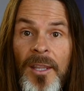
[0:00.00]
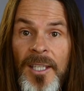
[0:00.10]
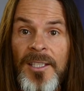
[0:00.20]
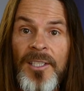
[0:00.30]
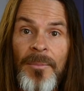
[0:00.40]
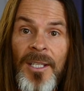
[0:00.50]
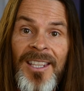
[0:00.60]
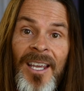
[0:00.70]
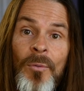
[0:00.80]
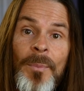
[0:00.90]
that's something
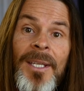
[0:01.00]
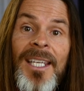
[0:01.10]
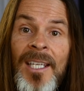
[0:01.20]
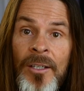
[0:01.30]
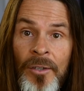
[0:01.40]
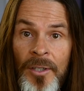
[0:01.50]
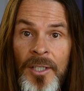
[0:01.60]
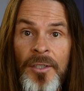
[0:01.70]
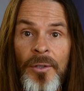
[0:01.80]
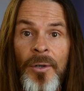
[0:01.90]
they would be eager to
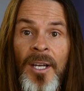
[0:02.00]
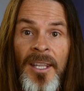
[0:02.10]
do.